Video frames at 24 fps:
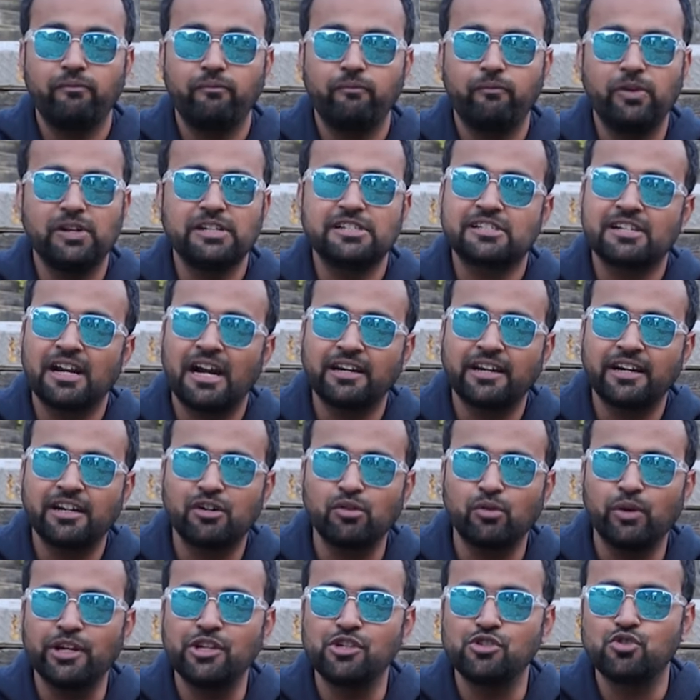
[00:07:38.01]
We
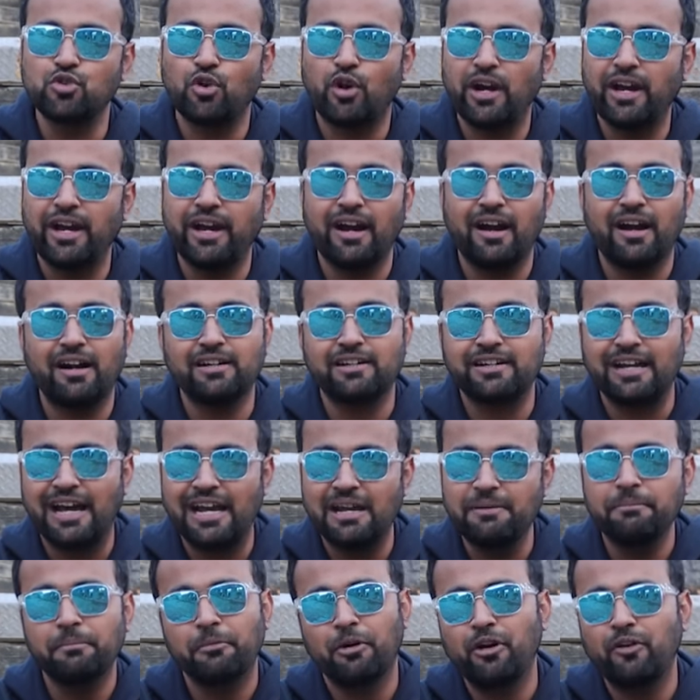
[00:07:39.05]
started to enjoy our
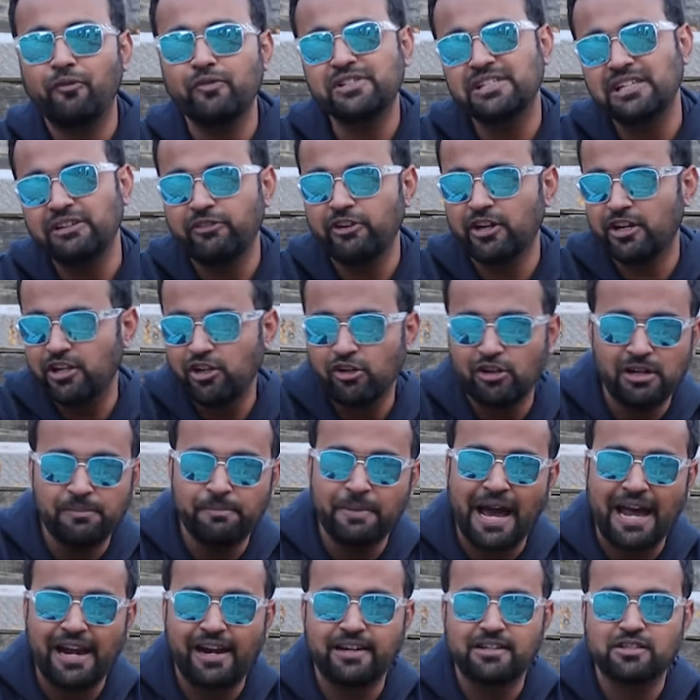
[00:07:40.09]
time. Obviously, we are newly
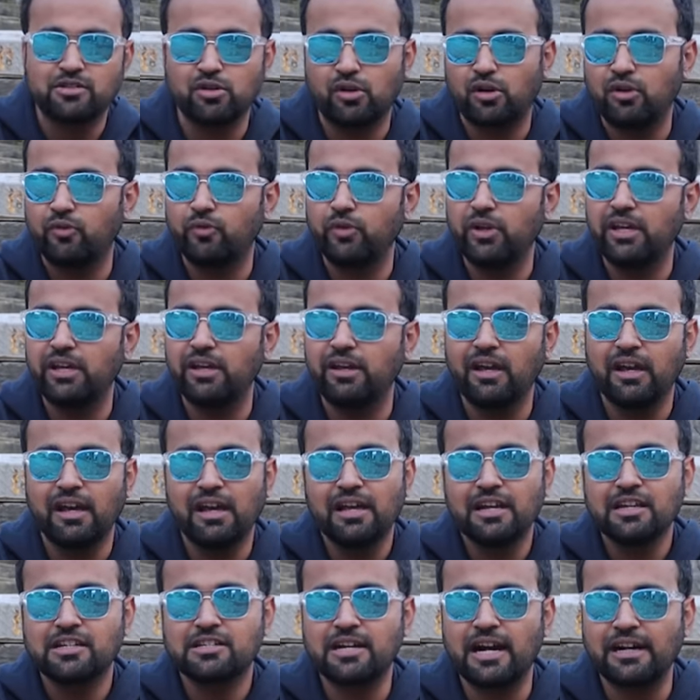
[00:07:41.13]
married, so we
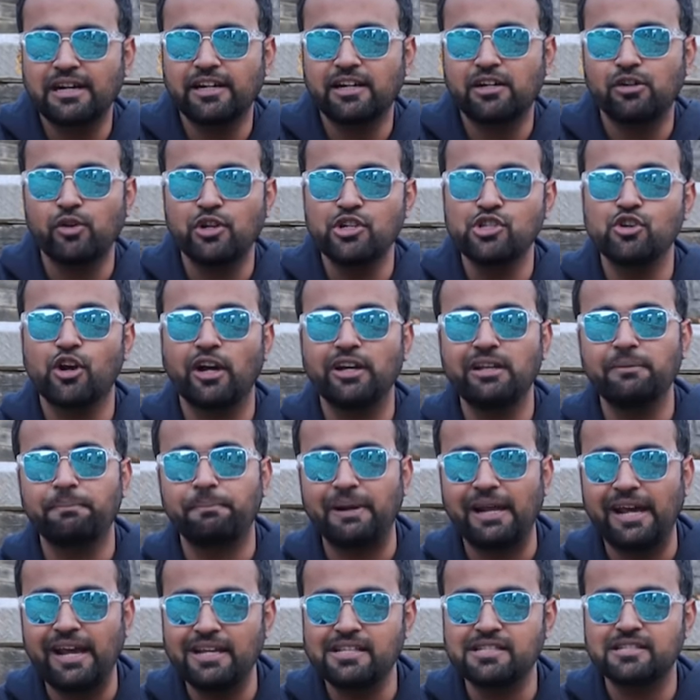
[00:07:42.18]
started to enjoy the
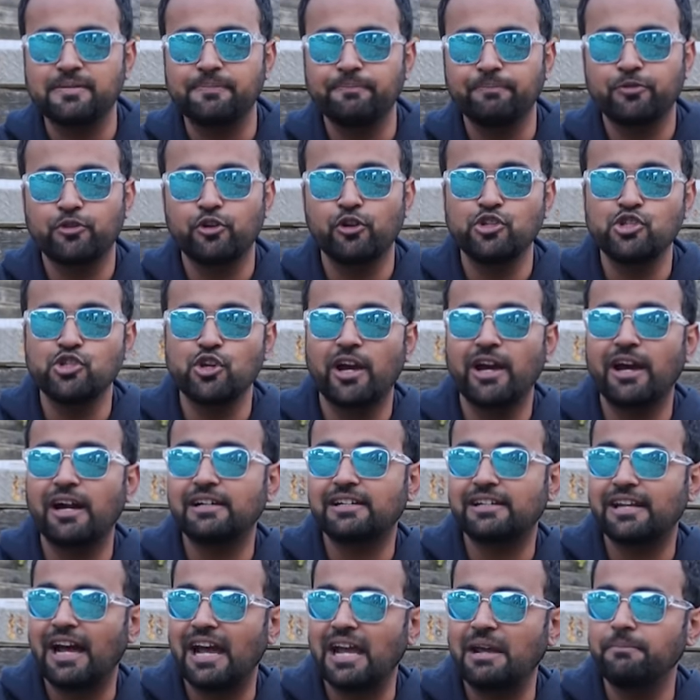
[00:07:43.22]
place, to enjoy
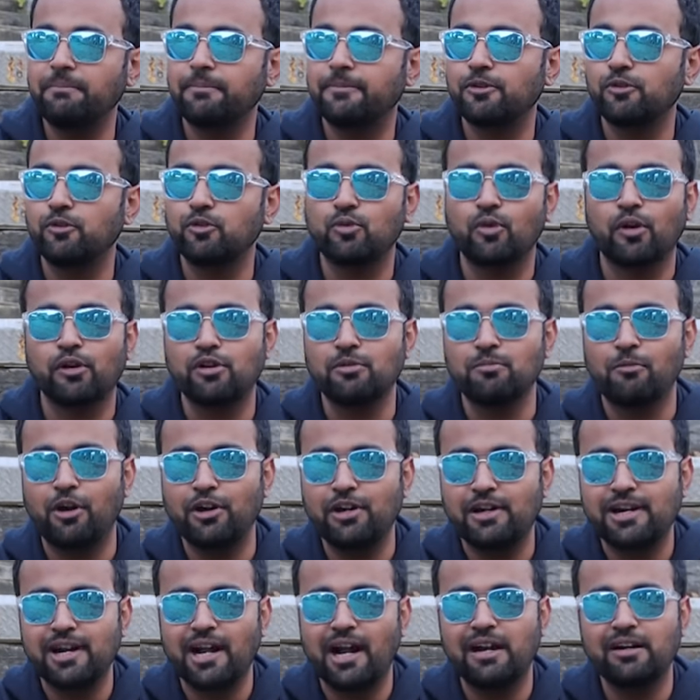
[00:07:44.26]
our time, to go to
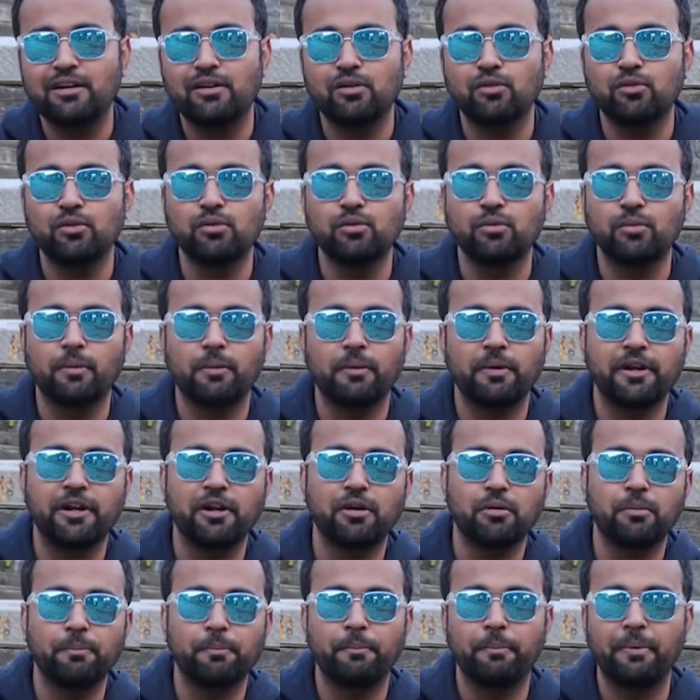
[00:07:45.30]
Montreal,
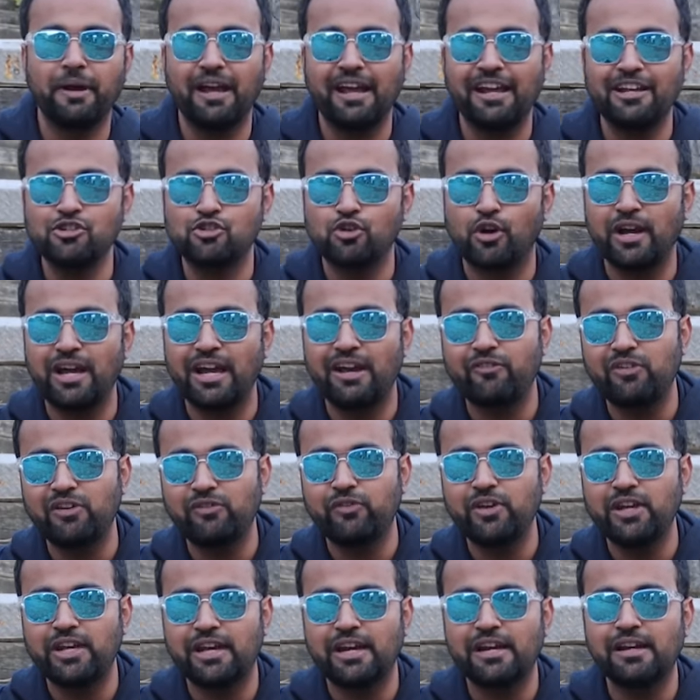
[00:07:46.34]
to enjoy
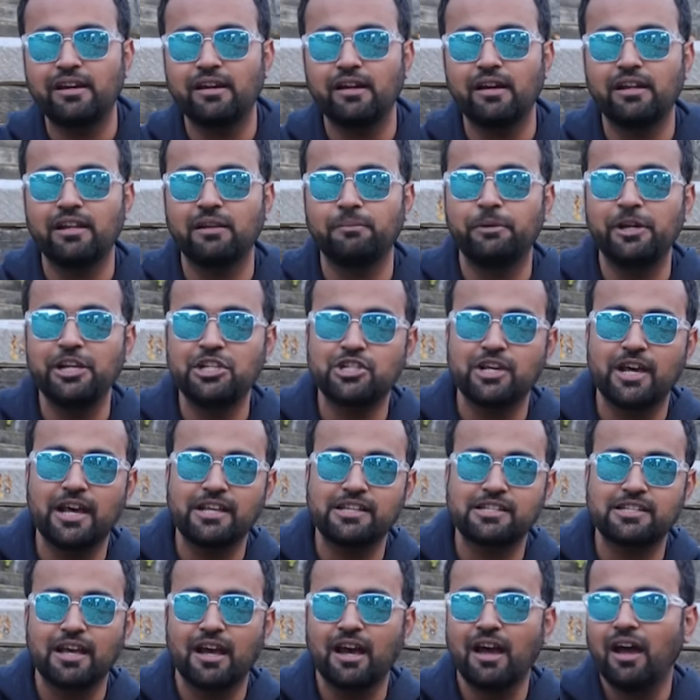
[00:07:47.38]
every weekend in the
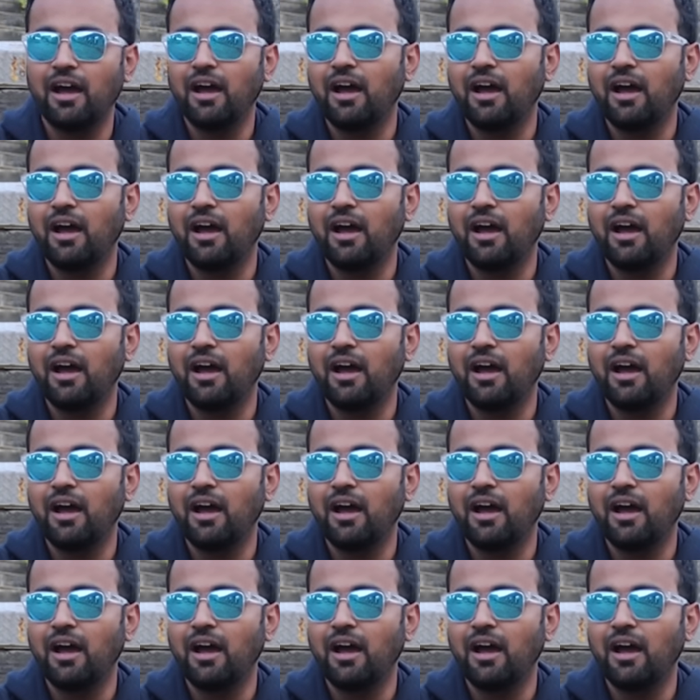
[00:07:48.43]
beaches,